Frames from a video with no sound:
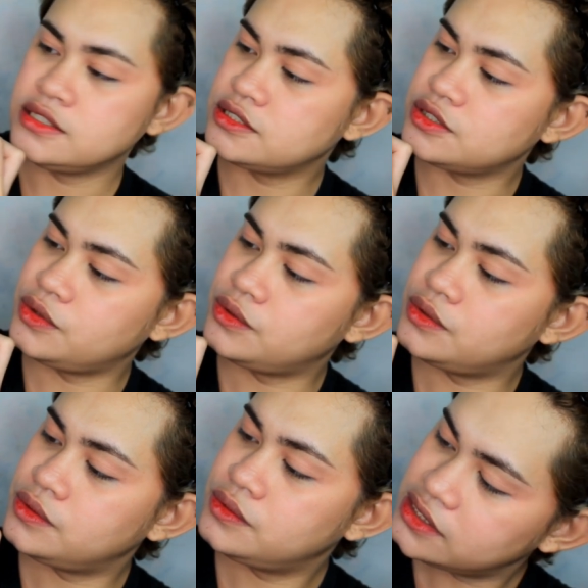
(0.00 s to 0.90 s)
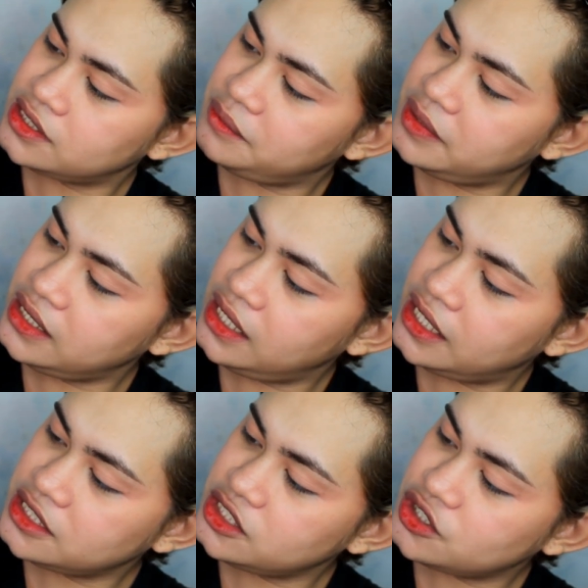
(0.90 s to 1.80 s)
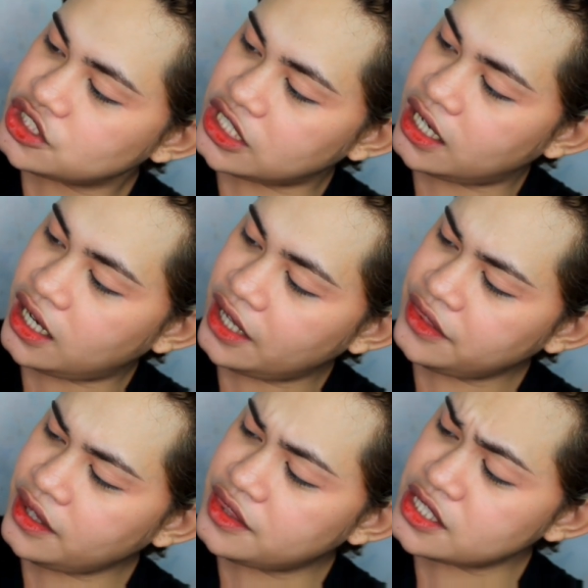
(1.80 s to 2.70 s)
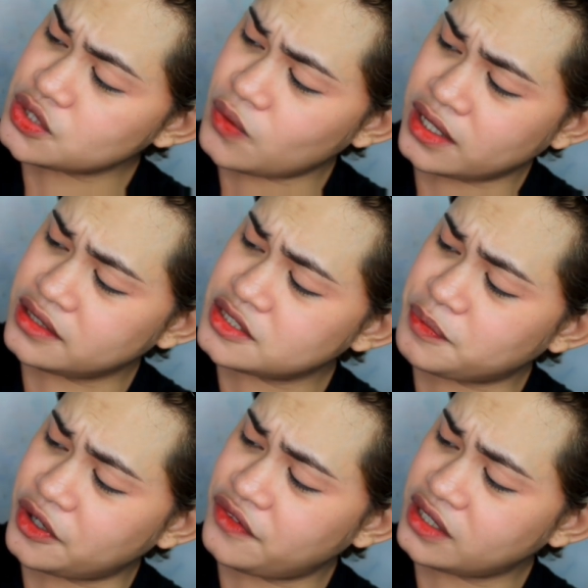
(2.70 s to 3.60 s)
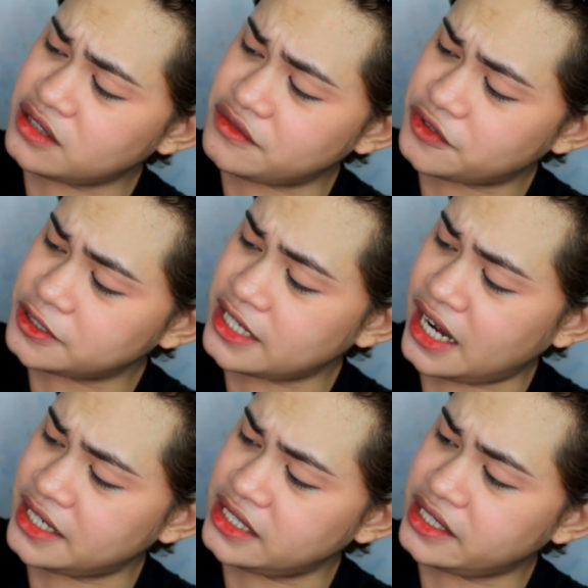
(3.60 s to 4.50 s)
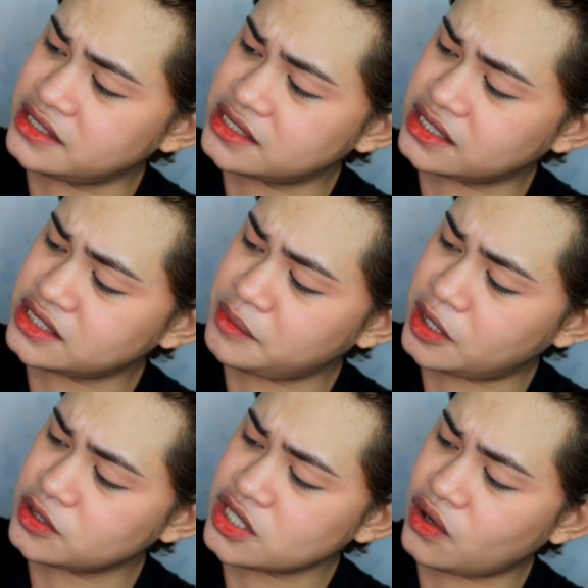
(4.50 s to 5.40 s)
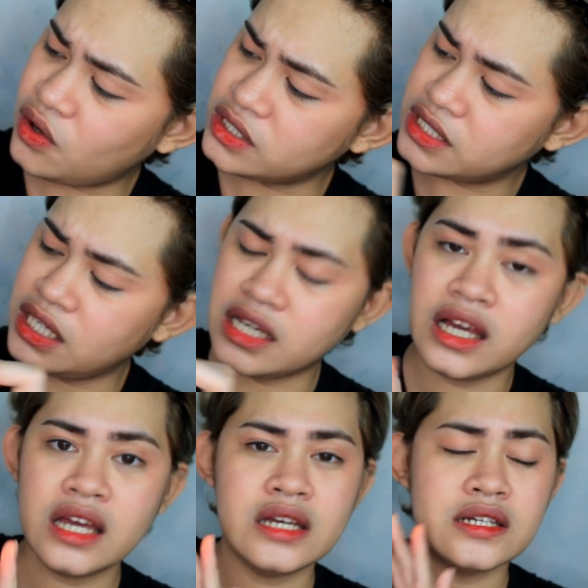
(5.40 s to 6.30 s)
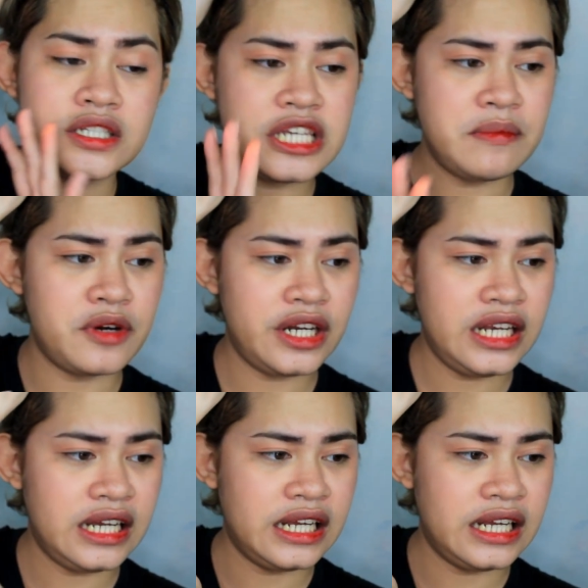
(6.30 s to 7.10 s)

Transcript: So, once the pinland niya siya, I think this one is perfect then for the eyelids kasi meron siyang konting shimmery na